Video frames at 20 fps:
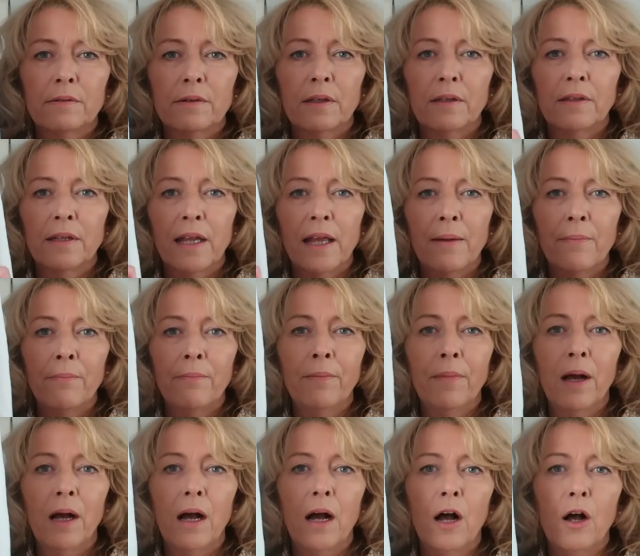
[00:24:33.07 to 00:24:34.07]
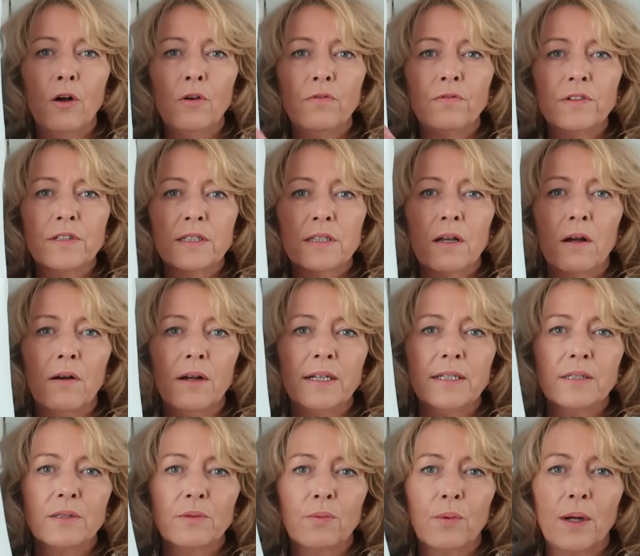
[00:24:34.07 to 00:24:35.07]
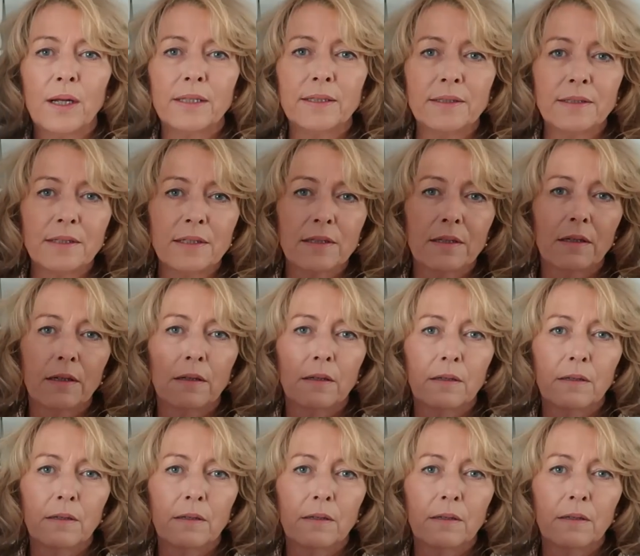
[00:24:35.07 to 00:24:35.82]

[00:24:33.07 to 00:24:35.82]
than them oversized ones